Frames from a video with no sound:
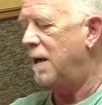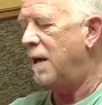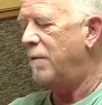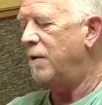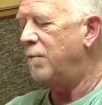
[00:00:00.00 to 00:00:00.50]

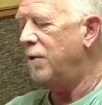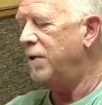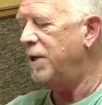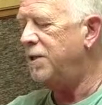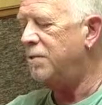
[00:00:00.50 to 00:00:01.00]
I'm going to pull
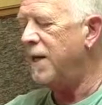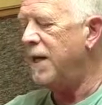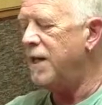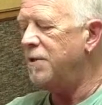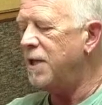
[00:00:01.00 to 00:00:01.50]
these string
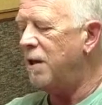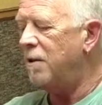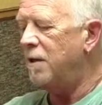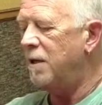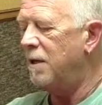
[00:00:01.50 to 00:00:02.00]
ends
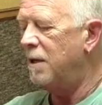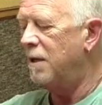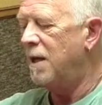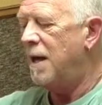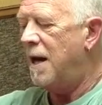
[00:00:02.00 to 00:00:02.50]
out.
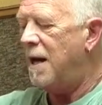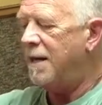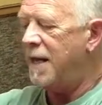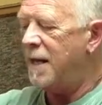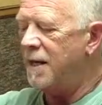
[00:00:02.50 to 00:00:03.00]

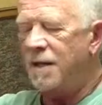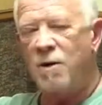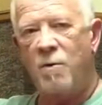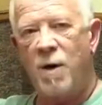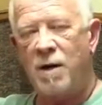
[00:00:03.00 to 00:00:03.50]
Again, I
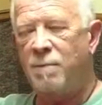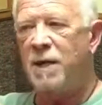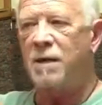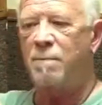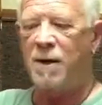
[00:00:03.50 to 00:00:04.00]
don't want them
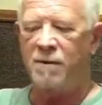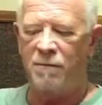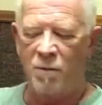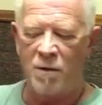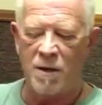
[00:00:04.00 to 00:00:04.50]
to end up on the
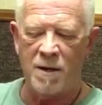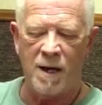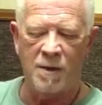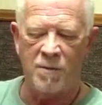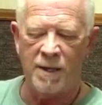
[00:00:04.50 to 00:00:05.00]
floor.
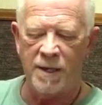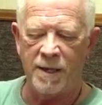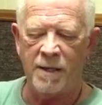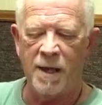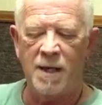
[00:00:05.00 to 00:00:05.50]
I don't want to
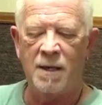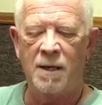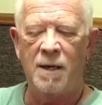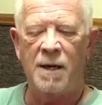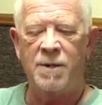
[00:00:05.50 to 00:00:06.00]
get cut.
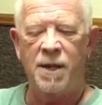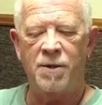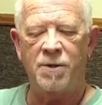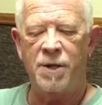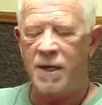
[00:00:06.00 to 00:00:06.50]
The
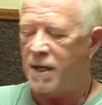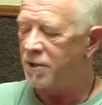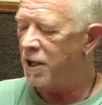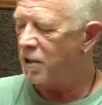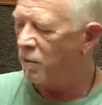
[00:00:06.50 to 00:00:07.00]
other thing
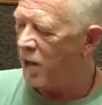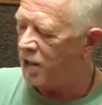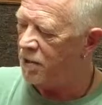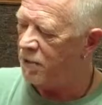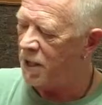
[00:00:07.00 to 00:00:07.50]
is, I don't
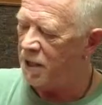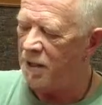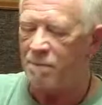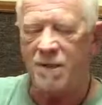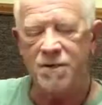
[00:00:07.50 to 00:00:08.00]
want them to
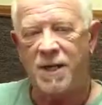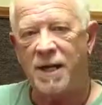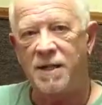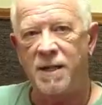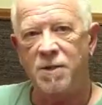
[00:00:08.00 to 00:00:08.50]
end up
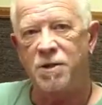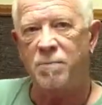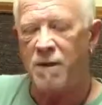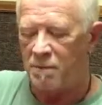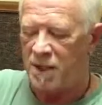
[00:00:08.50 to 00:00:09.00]
inside the
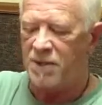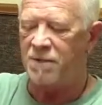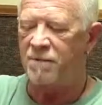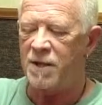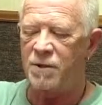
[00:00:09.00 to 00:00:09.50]
instrument,
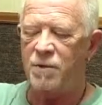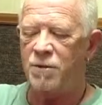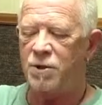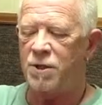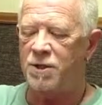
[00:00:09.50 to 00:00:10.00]
because if they
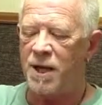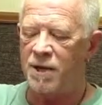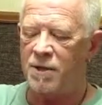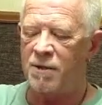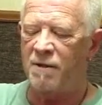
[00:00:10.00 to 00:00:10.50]
do, sure as
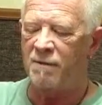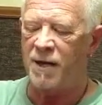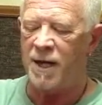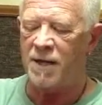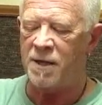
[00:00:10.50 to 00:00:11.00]
heck, you're going to
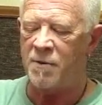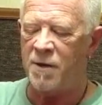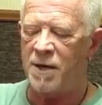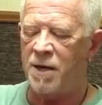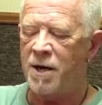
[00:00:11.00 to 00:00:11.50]
forget they
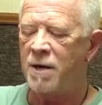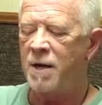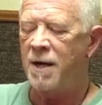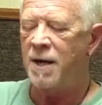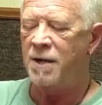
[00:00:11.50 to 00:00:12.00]
were in there,
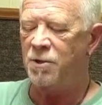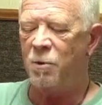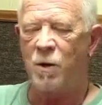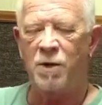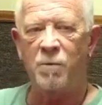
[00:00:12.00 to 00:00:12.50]
and
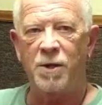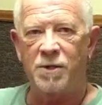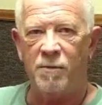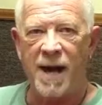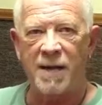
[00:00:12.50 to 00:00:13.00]
you'll wonder what
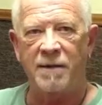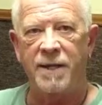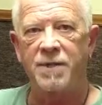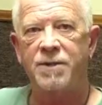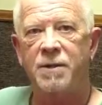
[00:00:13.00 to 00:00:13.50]
the rattle
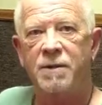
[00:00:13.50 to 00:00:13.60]
is